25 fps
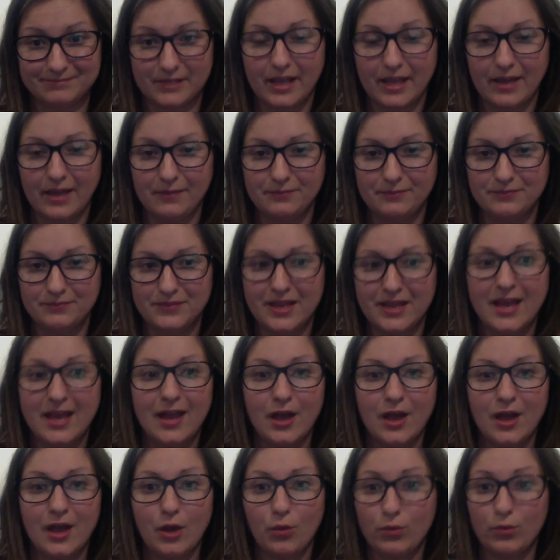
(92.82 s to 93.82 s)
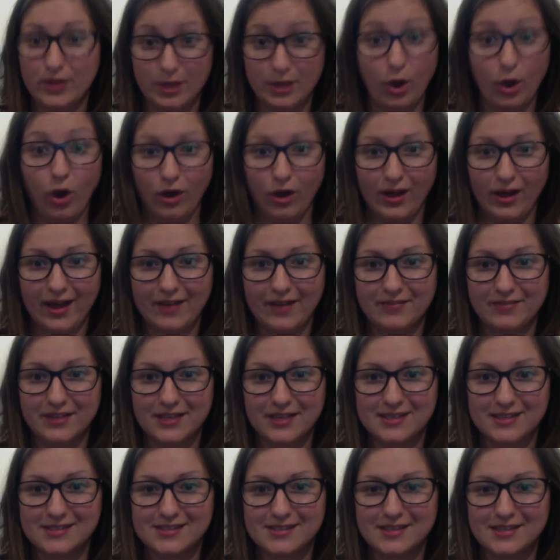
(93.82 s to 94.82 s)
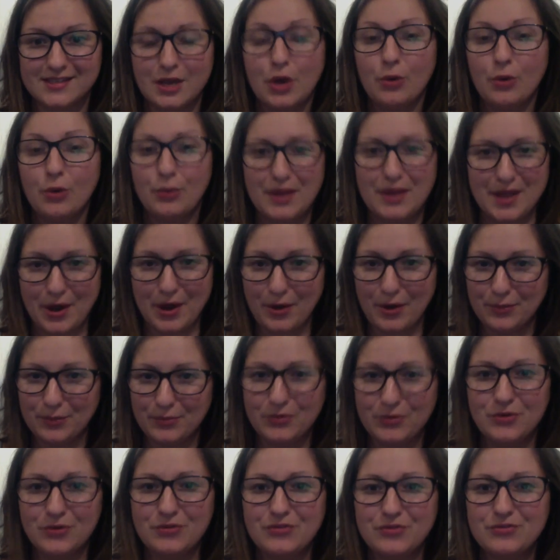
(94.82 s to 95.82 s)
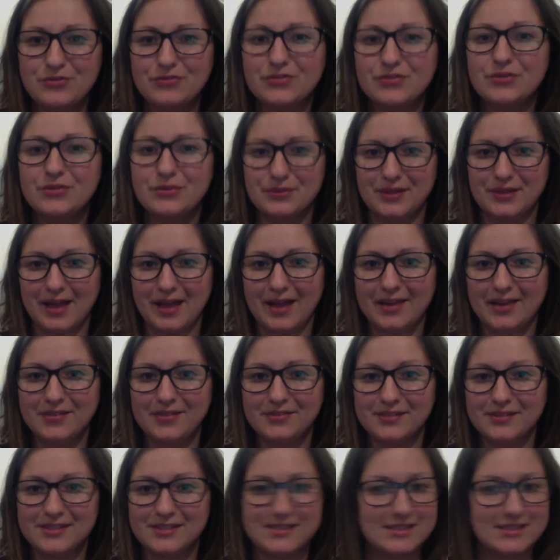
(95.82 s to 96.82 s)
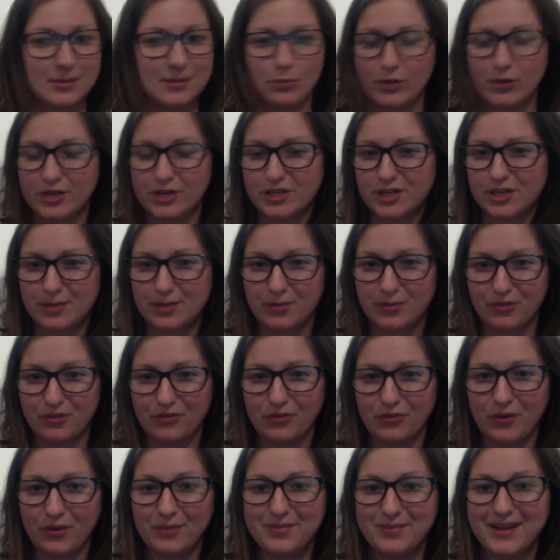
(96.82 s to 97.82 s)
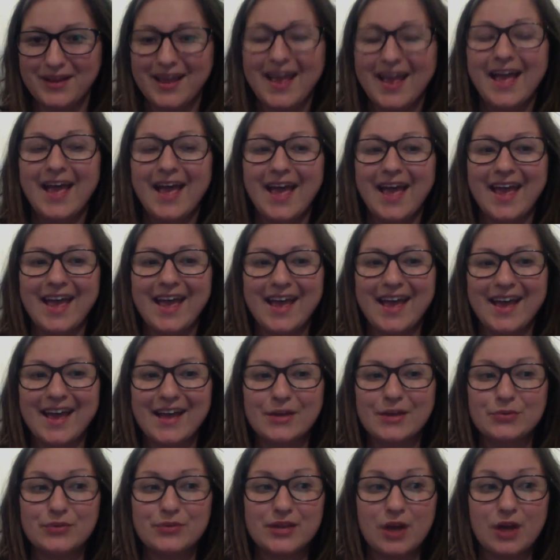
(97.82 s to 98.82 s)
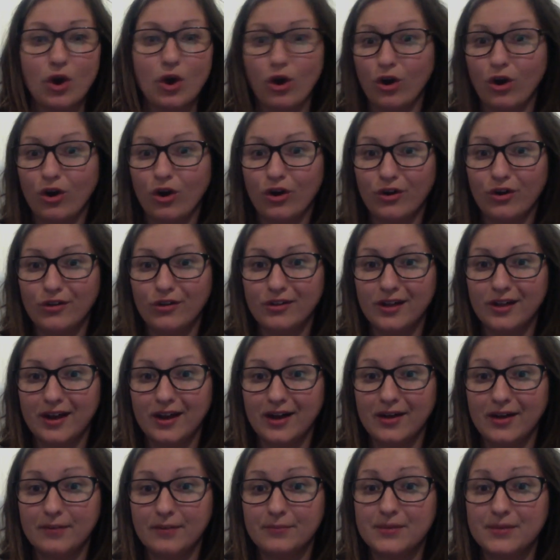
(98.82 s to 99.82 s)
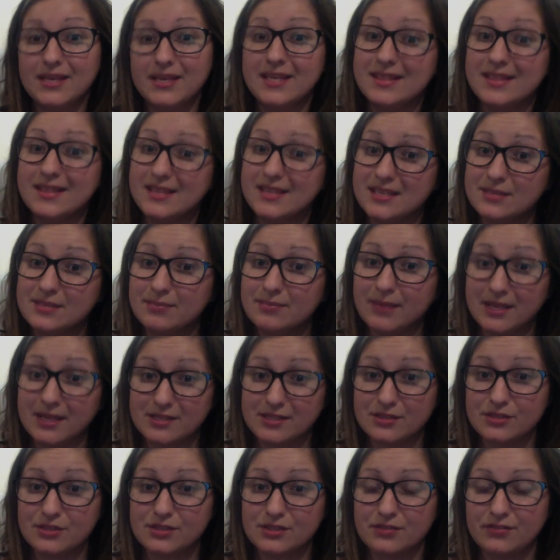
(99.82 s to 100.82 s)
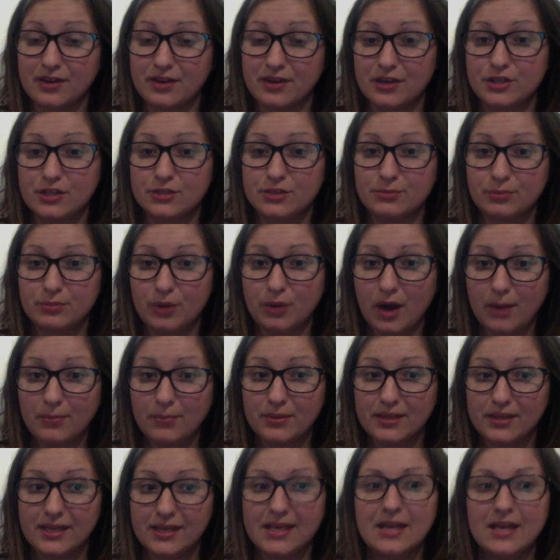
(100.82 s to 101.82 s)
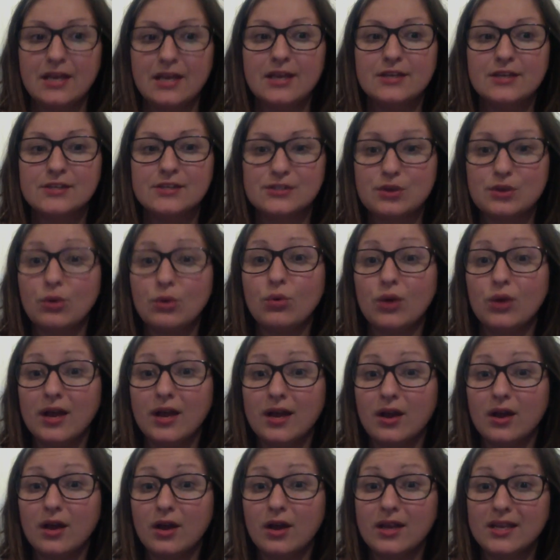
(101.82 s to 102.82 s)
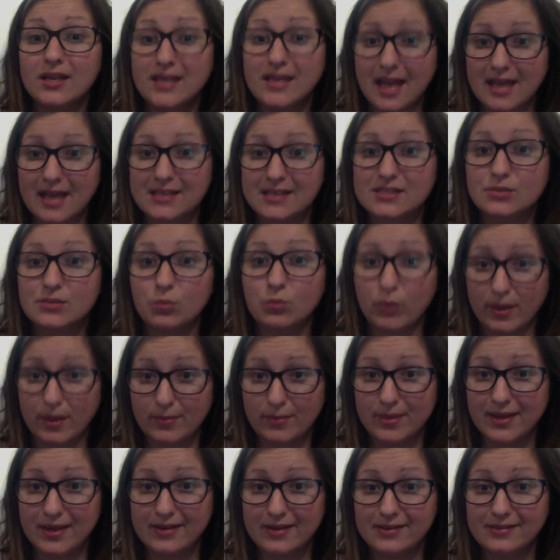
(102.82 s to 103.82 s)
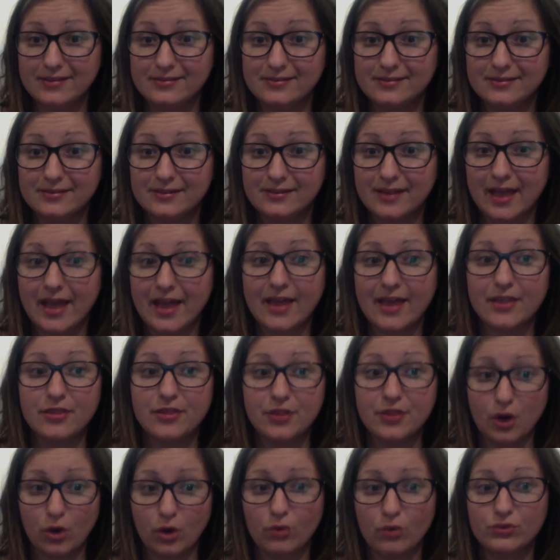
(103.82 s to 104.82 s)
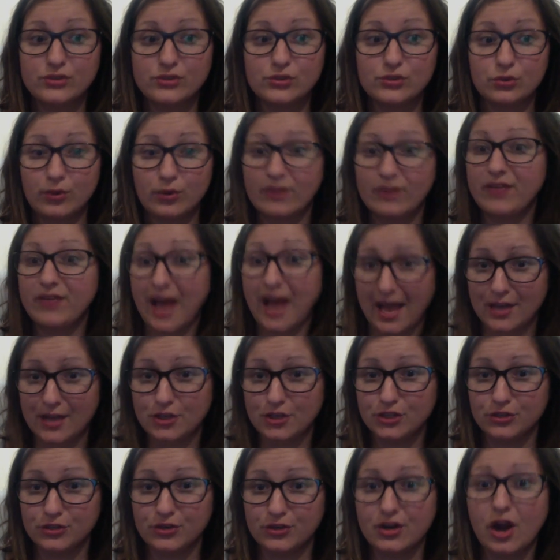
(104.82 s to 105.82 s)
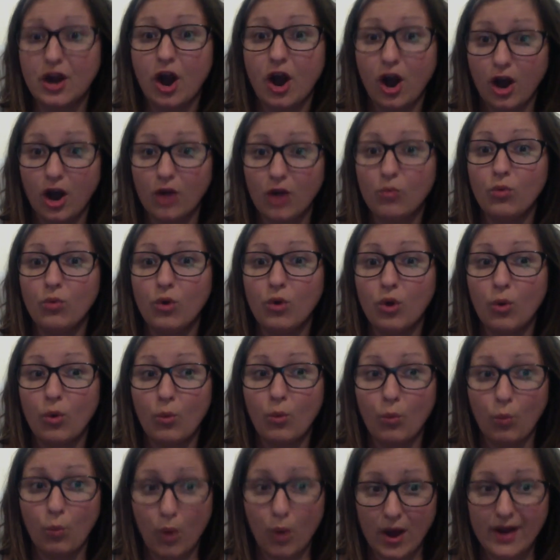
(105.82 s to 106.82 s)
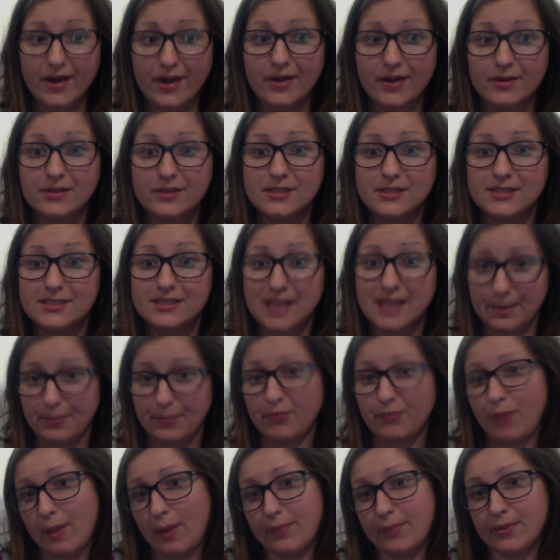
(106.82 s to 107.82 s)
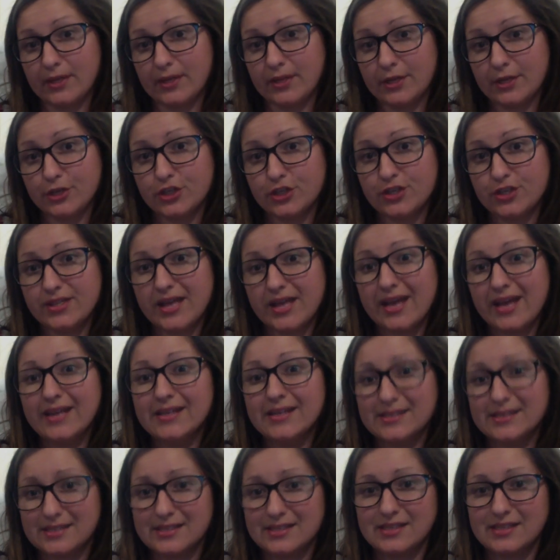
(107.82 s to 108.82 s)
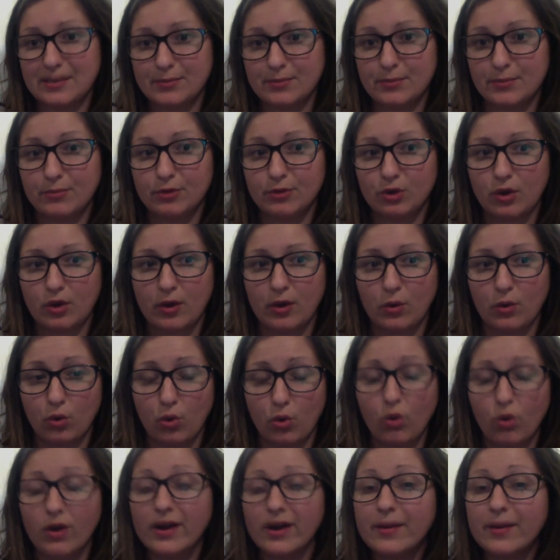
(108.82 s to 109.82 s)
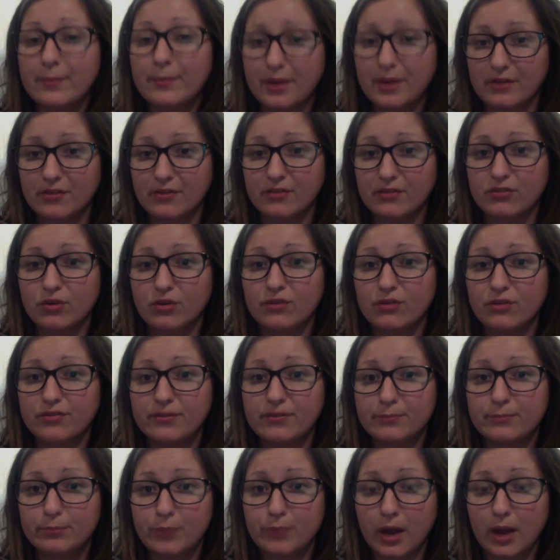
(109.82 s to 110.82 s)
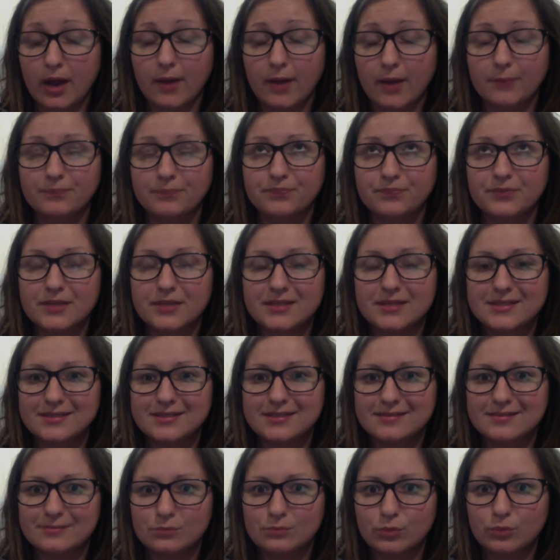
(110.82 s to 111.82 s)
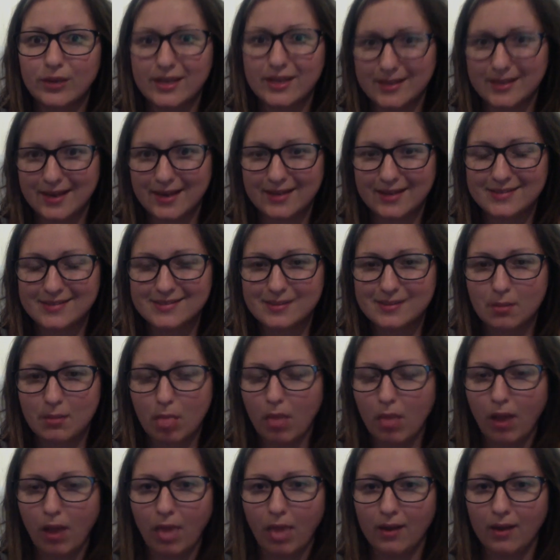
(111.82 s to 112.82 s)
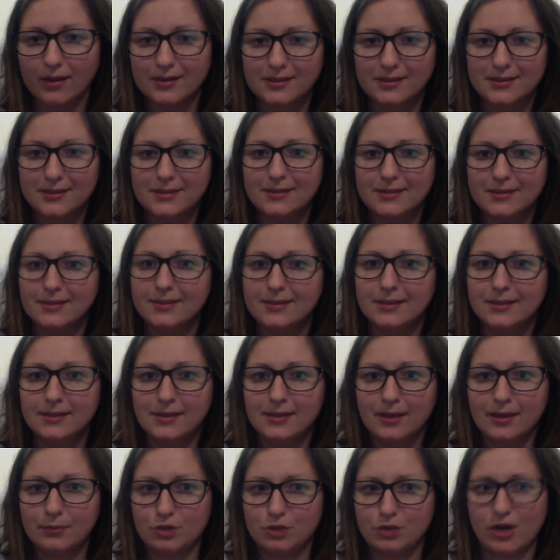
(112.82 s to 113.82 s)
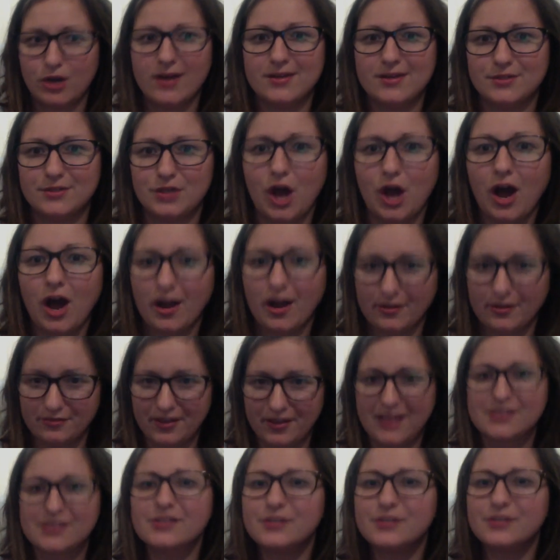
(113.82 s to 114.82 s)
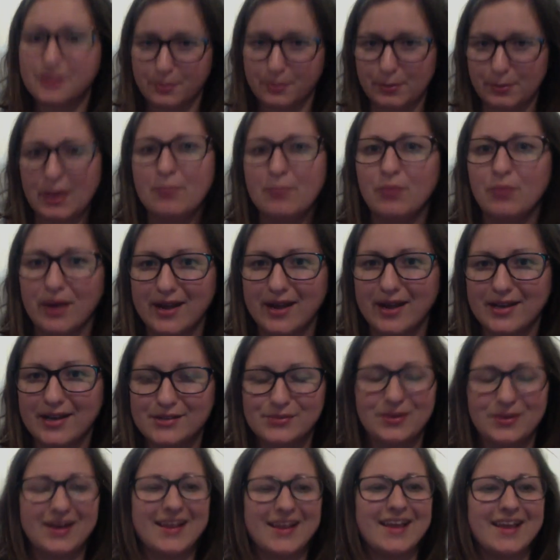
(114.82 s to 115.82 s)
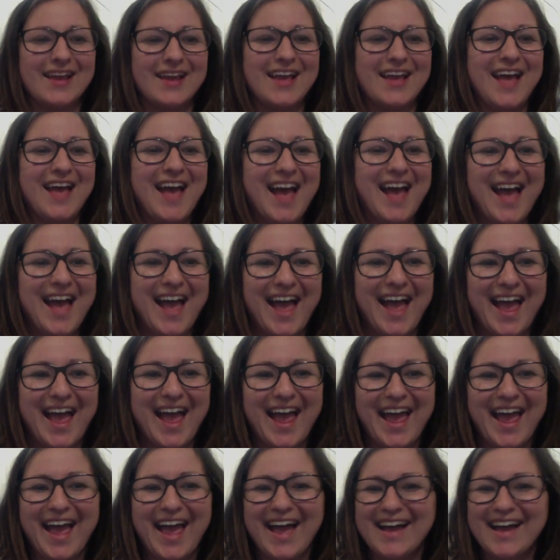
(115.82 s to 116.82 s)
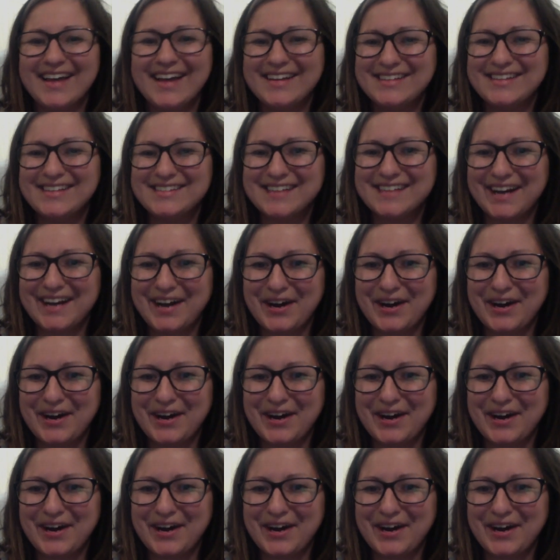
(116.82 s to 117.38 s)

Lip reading: Okay? We all have this. We all move through life in some way, shape, or form, and we all need these muscles to function properly. So, yes, women and those who have had children are one type of population that is susceptible to core and pelvic floor weakness. Blah, blah, blah. I'm trying to talk faster than my brain is working. And